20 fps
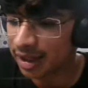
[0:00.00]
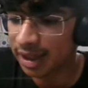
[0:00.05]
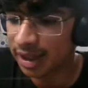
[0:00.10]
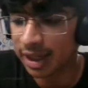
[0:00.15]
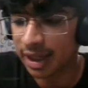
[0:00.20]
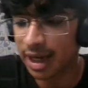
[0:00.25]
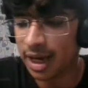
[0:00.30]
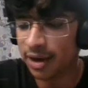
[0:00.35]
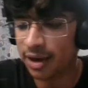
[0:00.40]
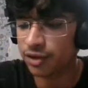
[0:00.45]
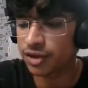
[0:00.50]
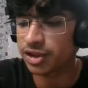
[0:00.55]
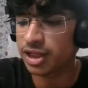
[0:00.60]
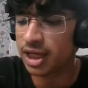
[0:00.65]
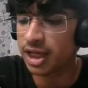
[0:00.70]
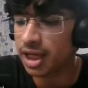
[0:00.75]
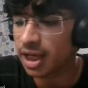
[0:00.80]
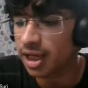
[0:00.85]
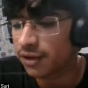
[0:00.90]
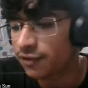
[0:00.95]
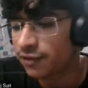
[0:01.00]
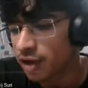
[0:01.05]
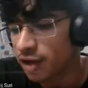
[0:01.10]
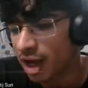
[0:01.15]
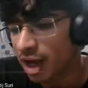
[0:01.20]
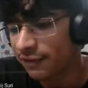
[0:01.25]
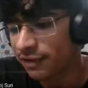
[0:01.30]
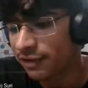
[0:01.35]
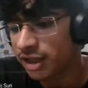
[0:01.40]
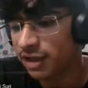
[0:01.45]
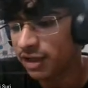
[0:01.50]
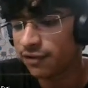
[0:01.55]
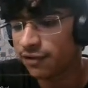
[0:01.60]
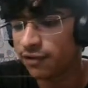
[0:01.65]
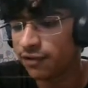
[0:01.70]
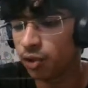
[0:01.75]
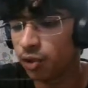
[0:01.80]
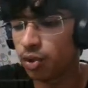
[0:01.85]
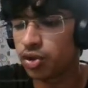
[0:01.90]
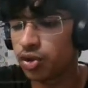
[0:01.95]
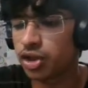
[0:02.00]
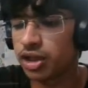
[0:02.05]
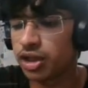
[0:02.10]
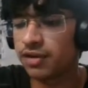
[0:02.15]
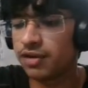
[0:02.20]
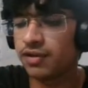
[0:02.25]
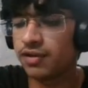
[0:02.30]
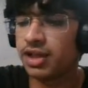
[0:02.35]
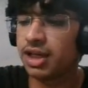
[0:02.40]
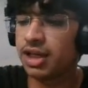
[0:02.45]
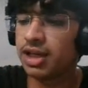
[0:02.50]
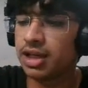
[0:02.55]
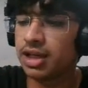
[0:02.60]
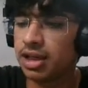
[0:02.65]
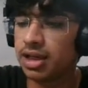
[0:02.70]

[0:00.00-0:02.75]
I would say if you have any phones or everything,